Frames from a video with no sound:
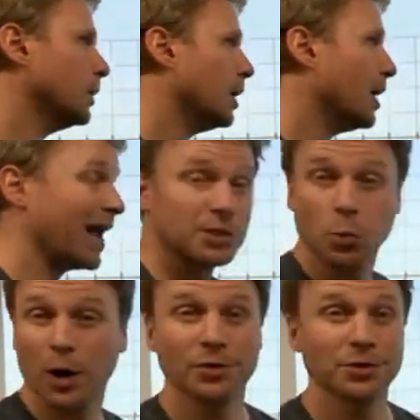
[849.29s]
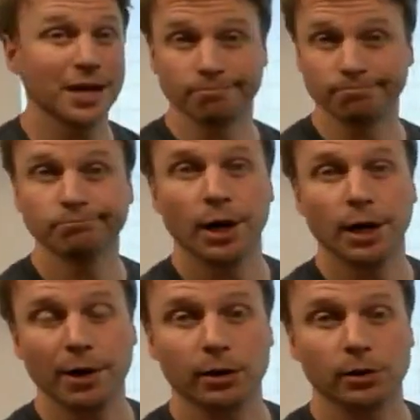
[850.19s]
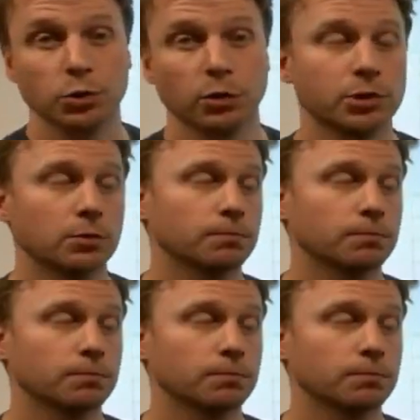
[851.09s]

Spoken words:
X and y are the same, right? Radical 2 over 2.